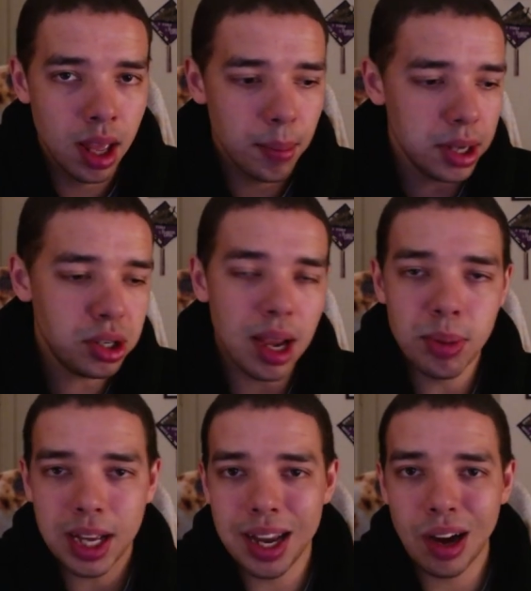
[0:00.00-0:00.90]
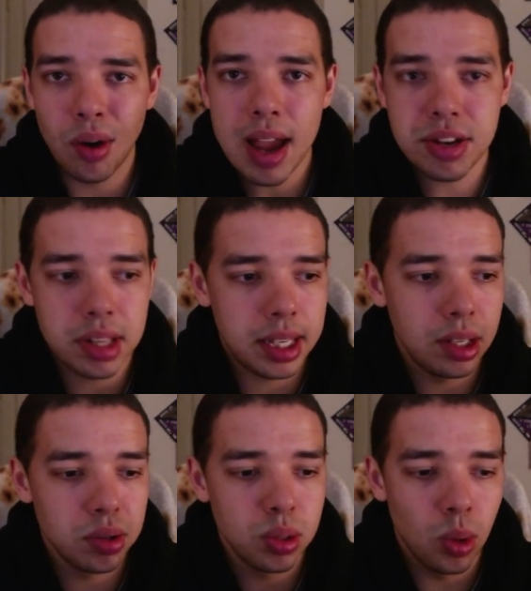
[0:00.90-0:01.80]
but you're able to kind of gradually
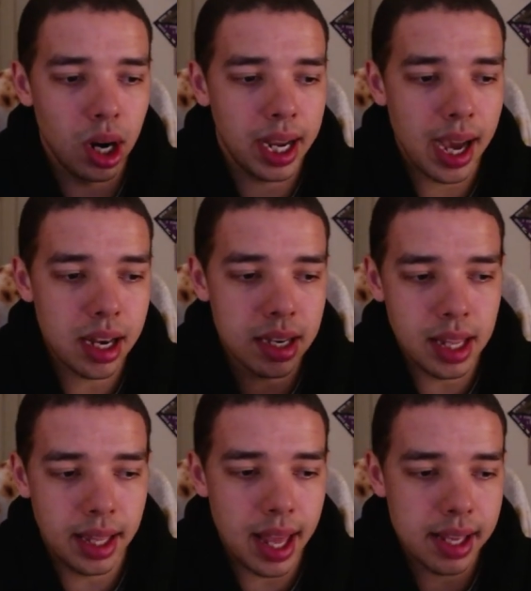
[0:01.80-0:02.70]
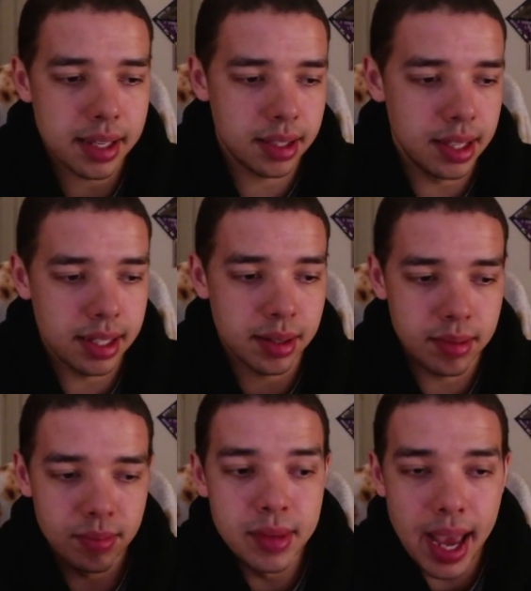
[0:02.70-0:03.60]
heal to where it kind of negates this
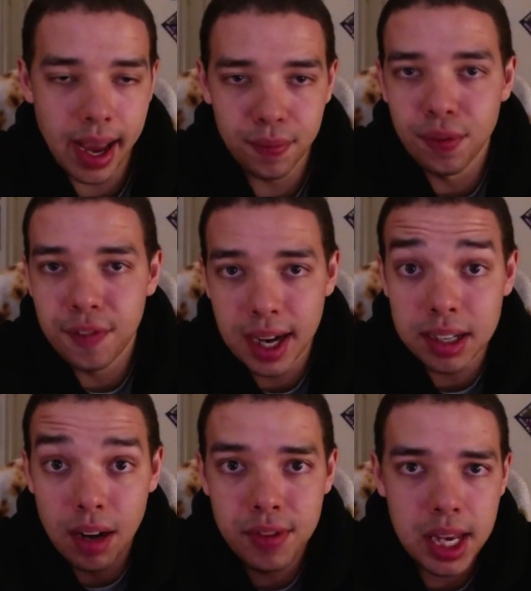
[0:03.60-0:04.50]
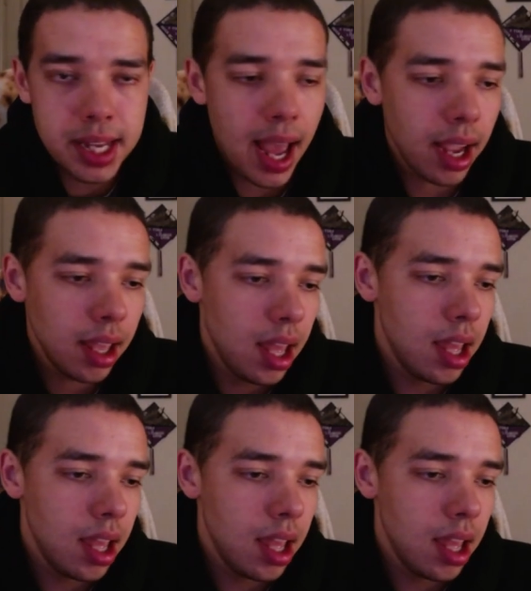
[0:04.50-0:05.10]
negative effect of the attack.